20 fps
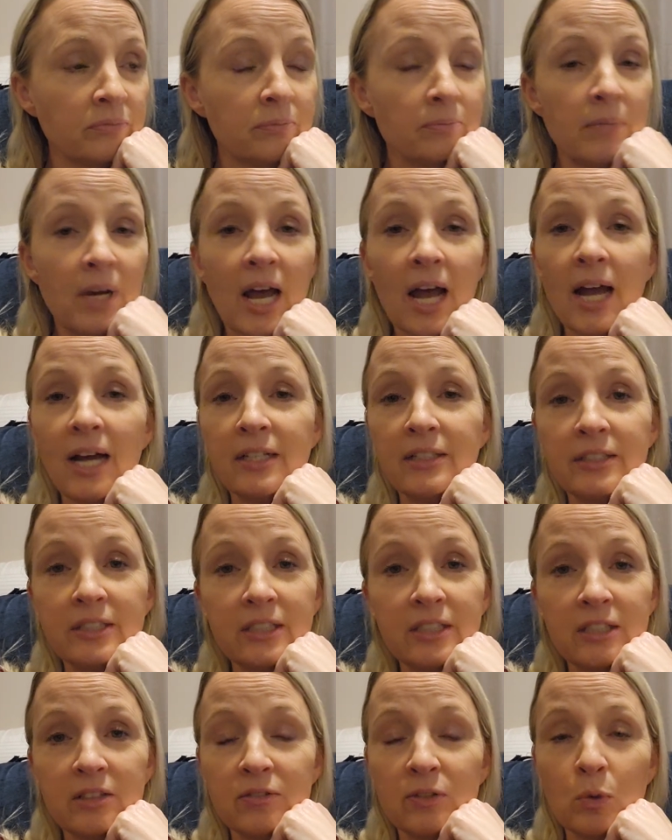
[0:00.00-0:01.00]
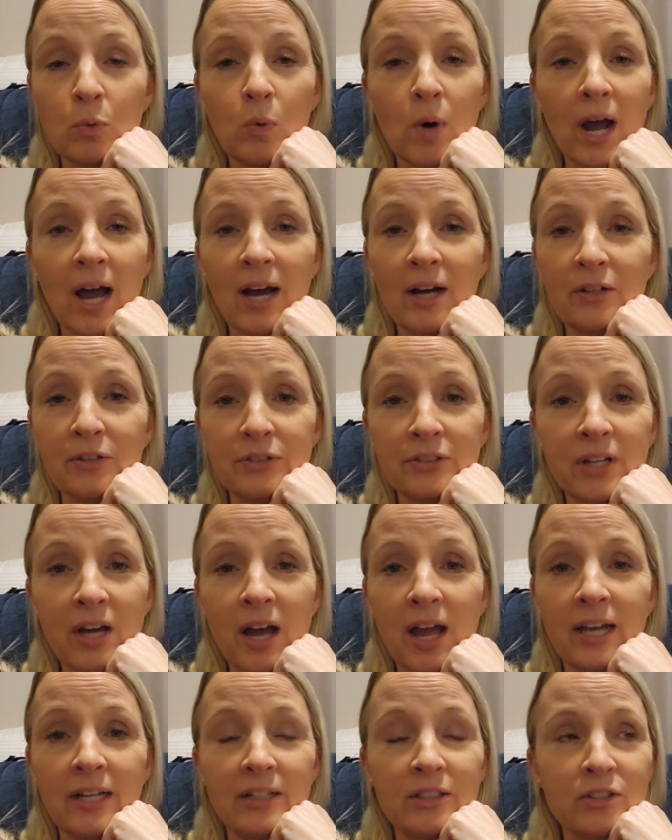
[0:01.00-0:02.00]
My idea of a wild
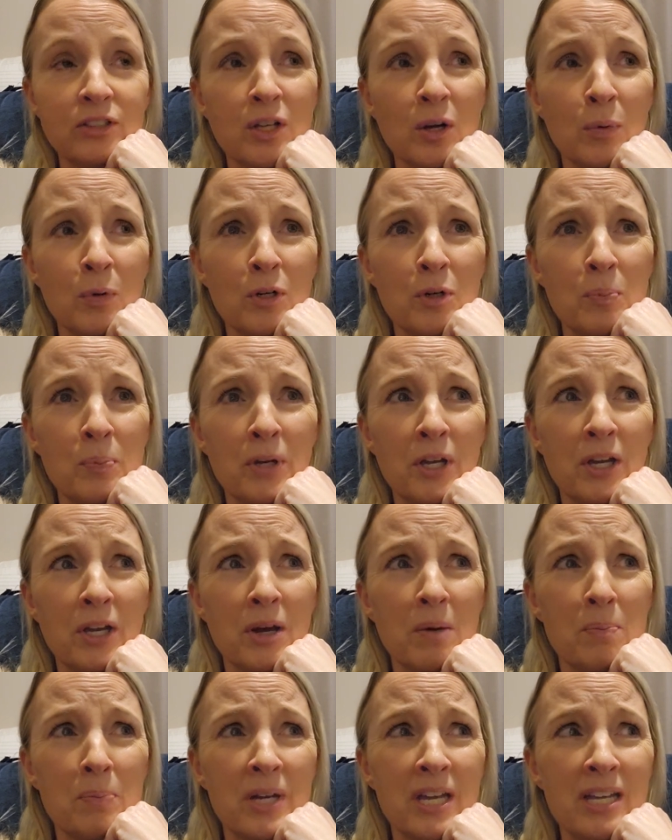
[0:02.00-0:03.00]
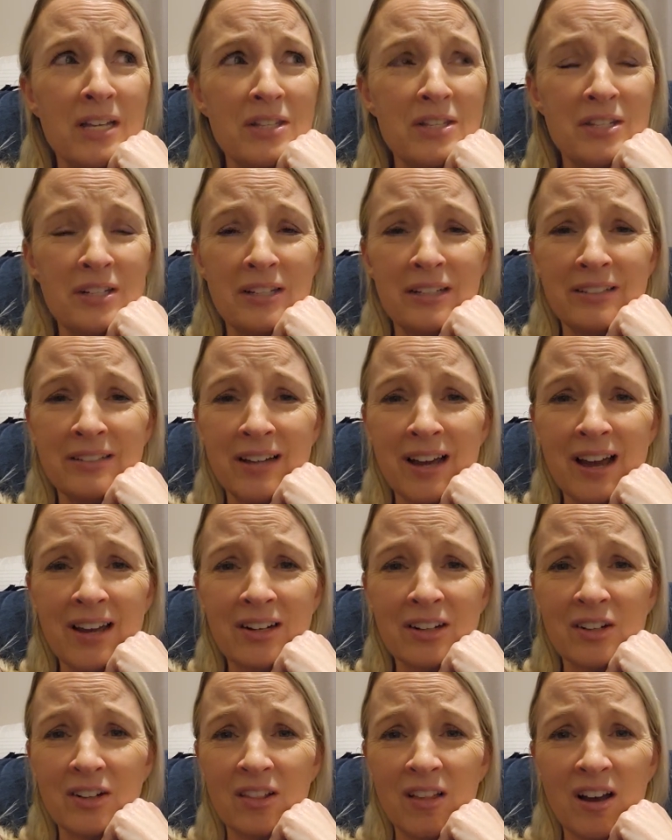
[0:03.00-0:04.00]
night is going to pick up pizza at nine
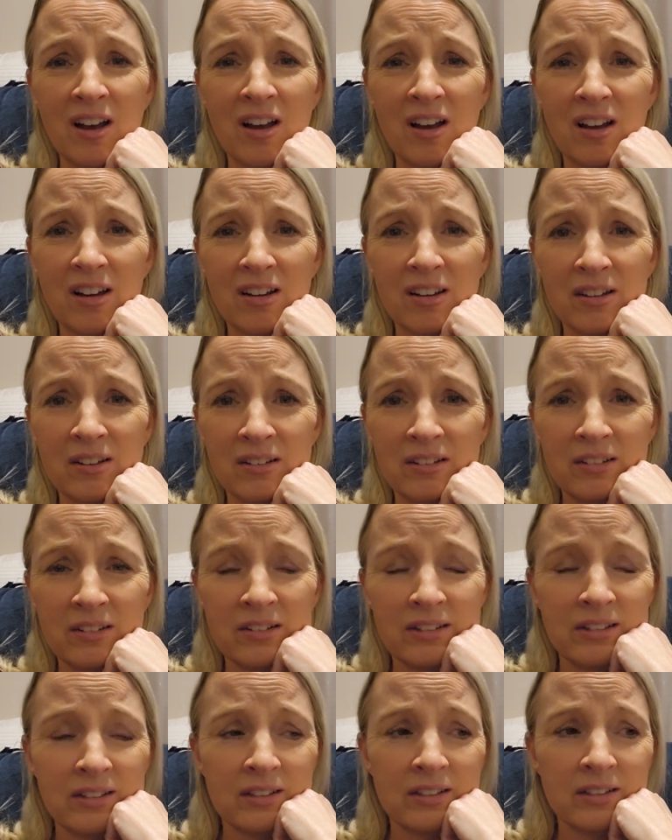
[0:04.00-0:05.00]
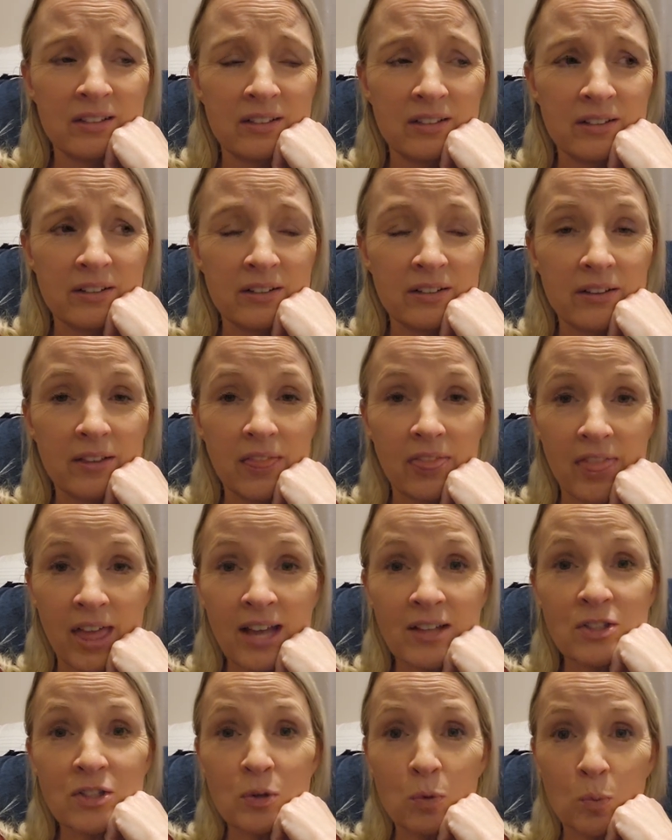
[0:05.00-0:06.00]
o'clock.
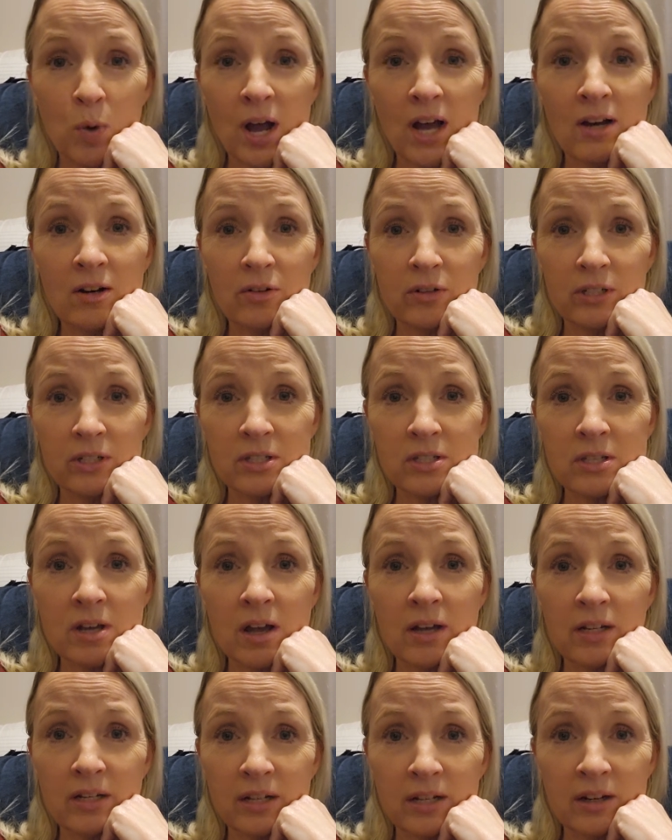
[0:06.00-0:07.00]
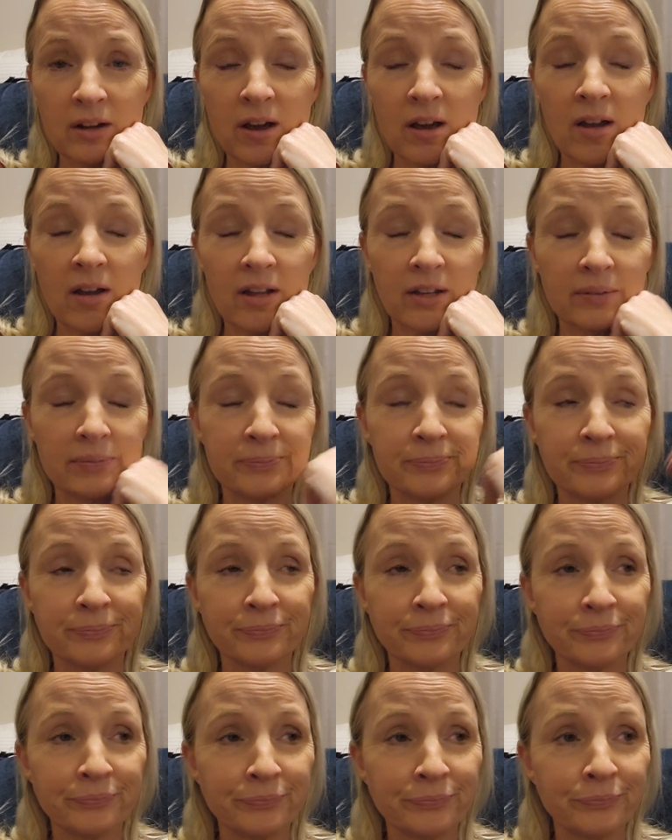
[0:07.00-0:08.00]
That's a wild, exciting night.
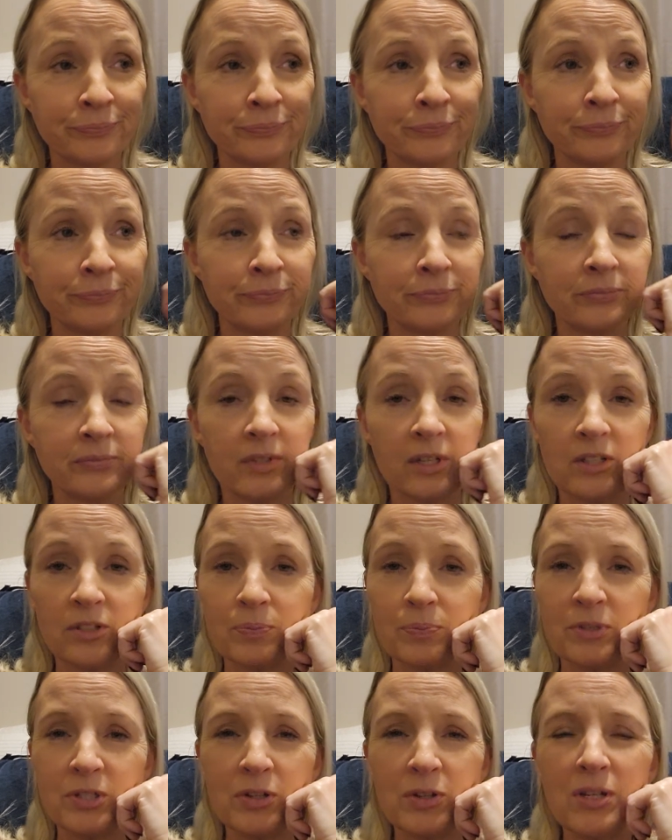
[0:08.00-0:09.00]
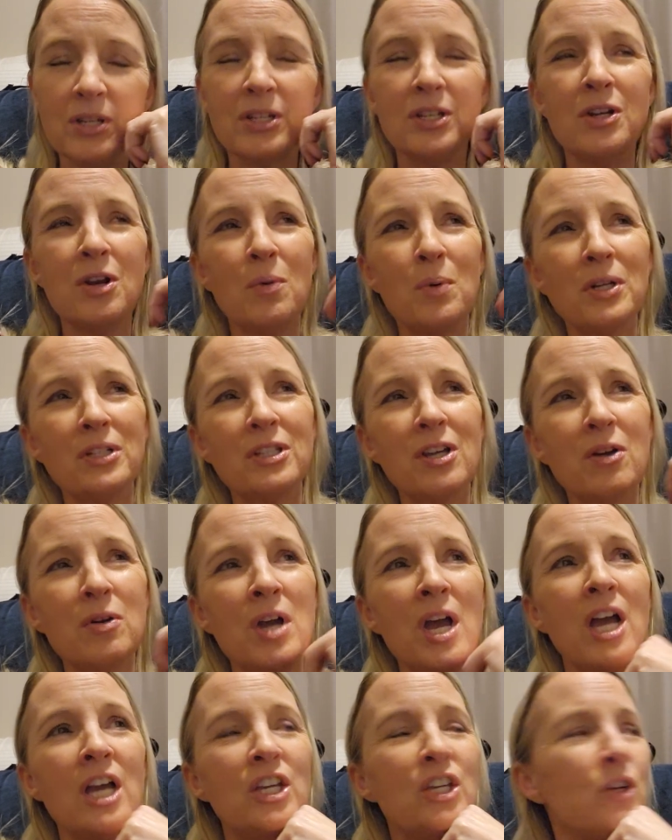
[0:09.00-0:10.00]
You, you know what though?
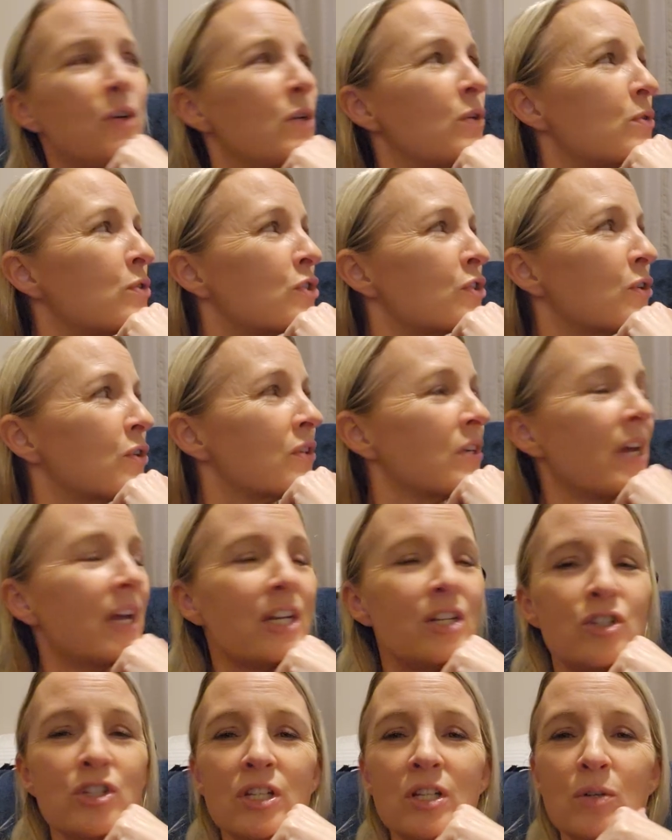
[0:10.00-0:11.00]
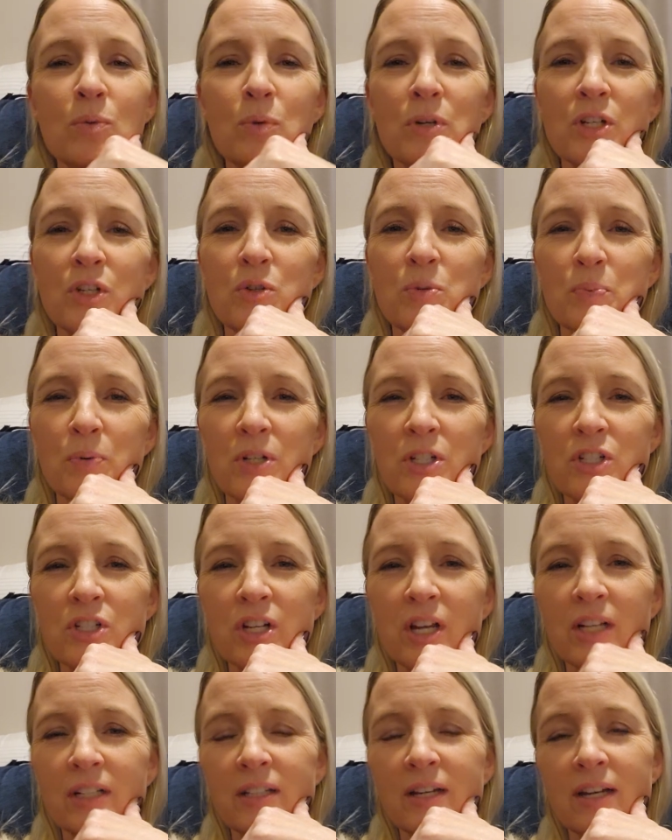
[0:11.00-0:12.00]
You get to a certain age, you get to where you
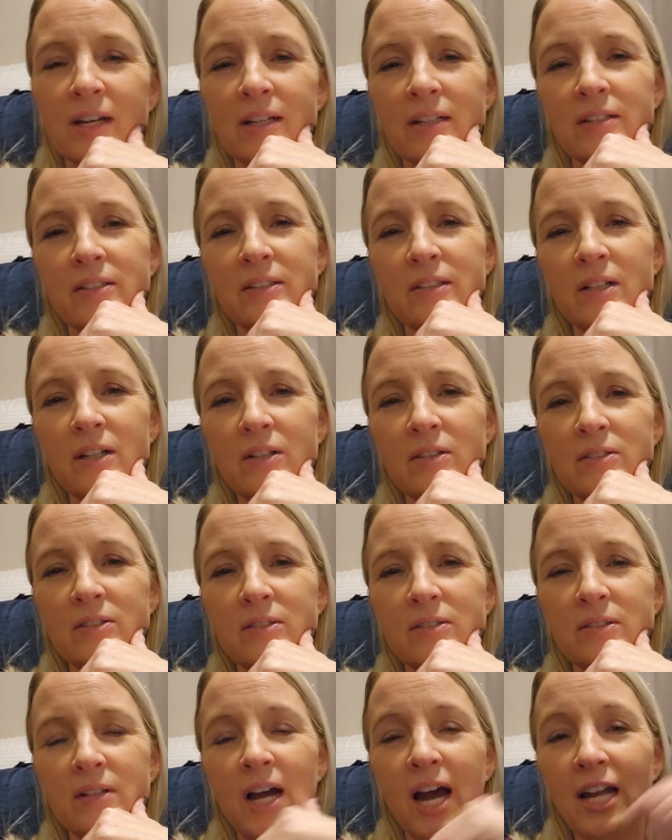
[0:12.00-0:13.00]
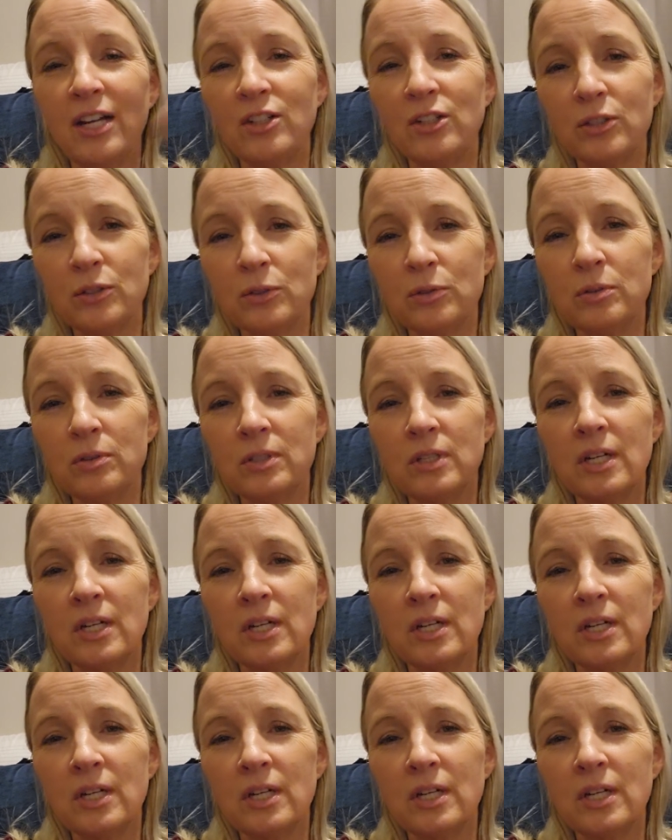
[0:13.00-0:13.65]
appreciate that. You know, I do.